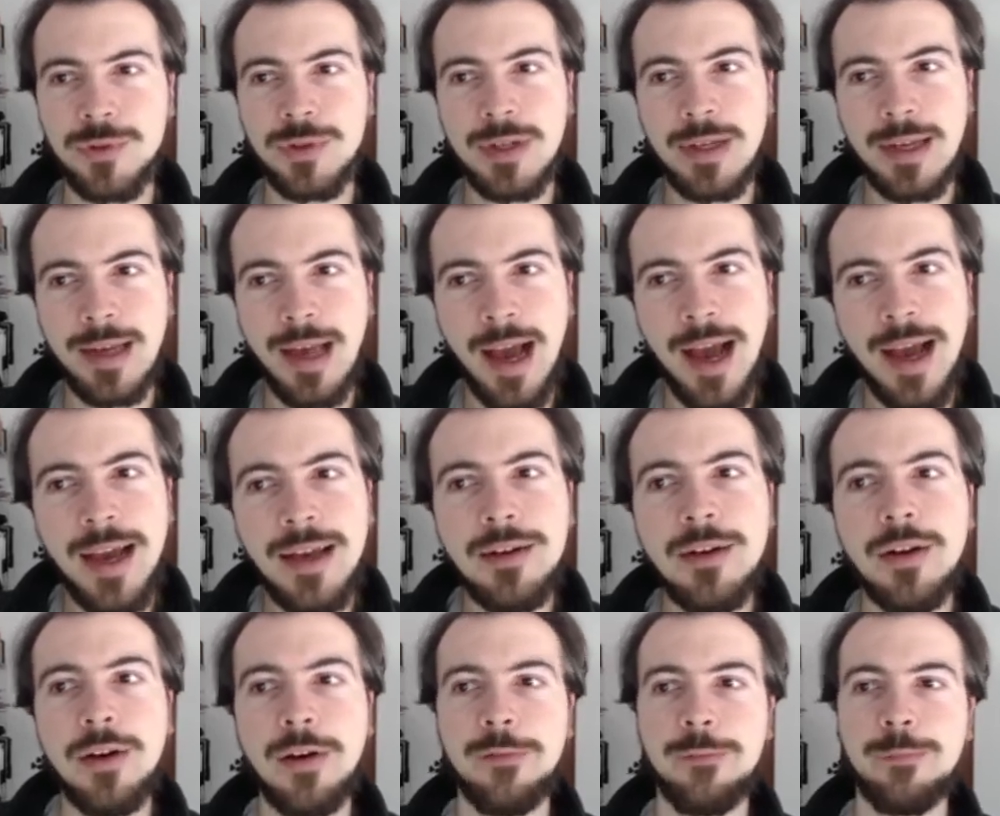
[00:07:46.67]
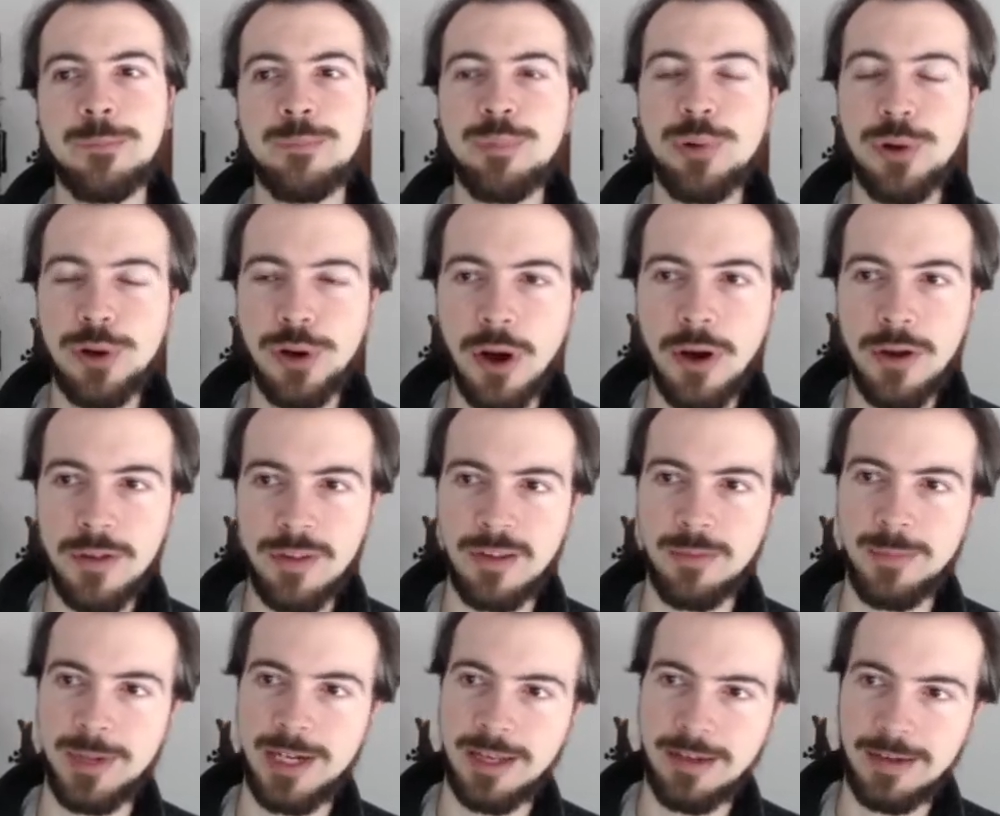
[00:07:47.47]
kind of
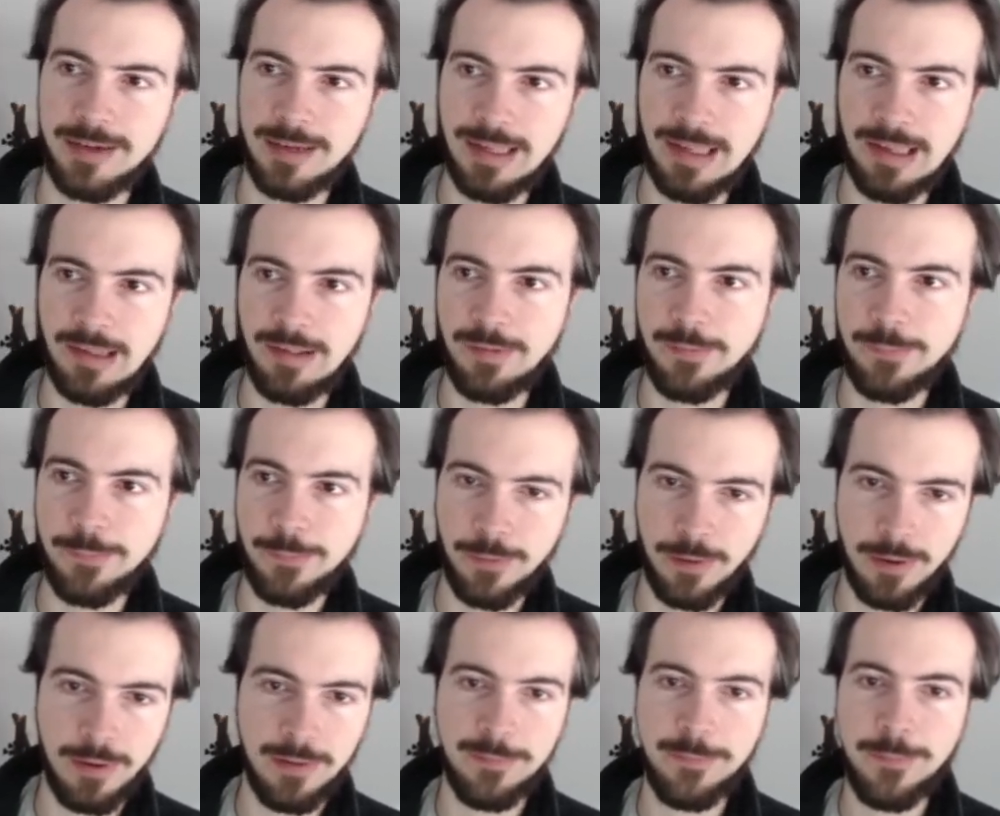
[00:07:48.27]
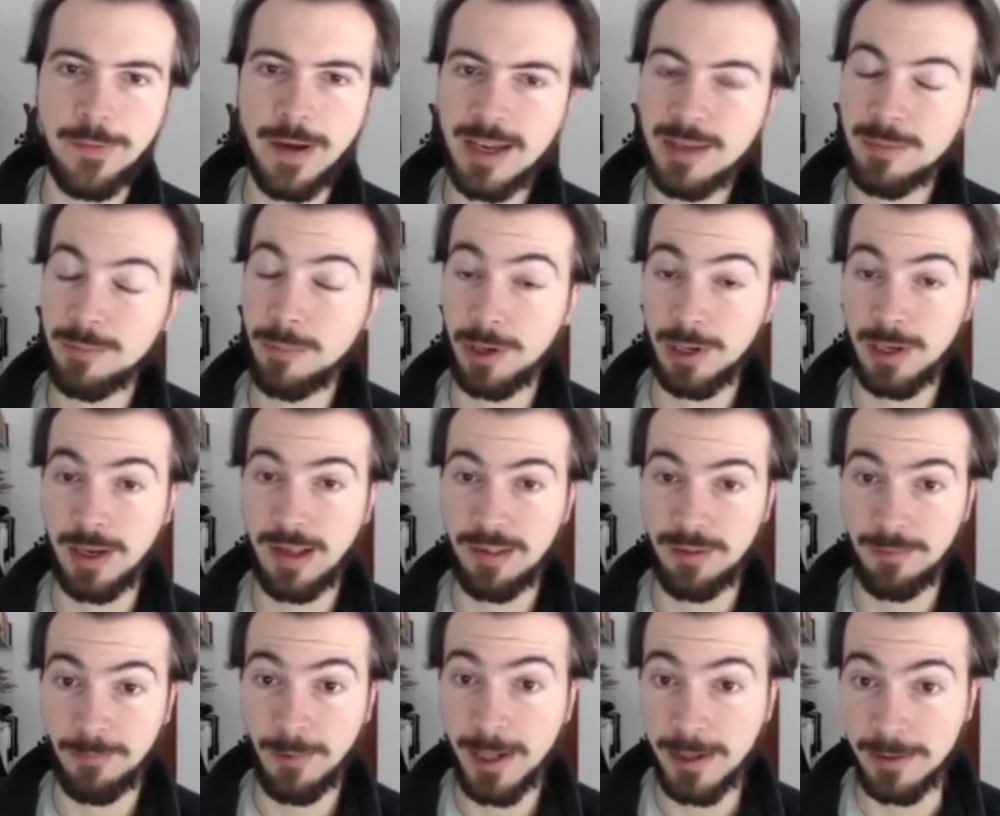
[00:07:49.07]
plausible, at least for a fine model
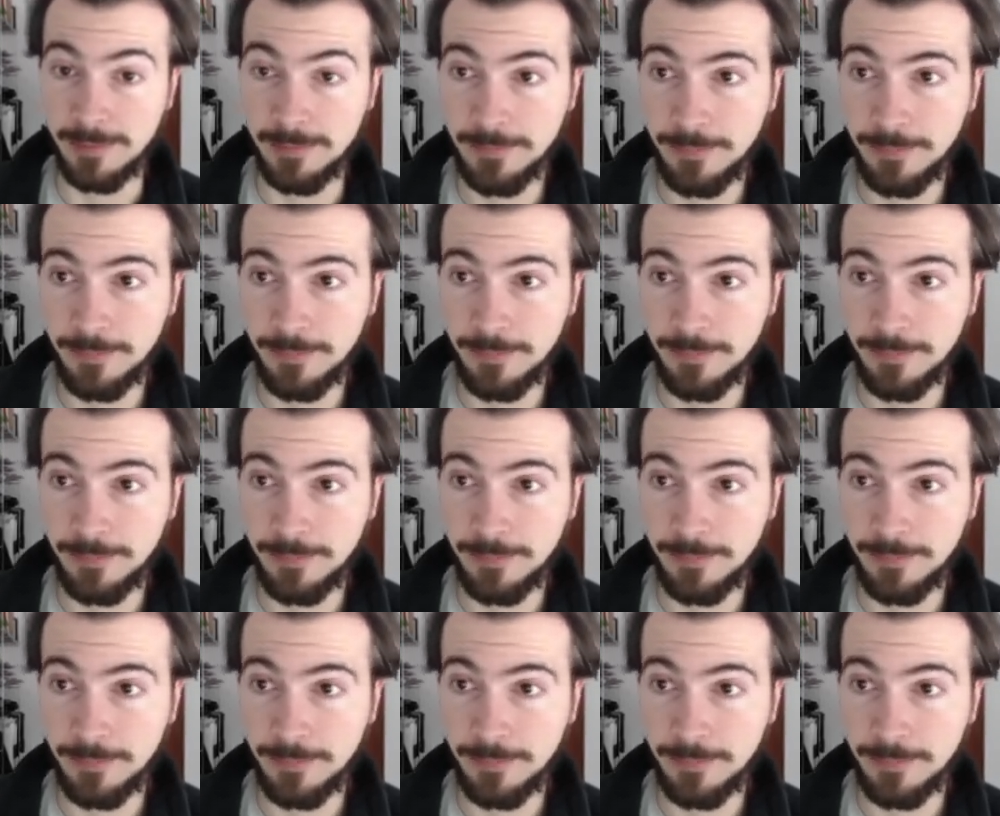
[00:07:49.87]
as well,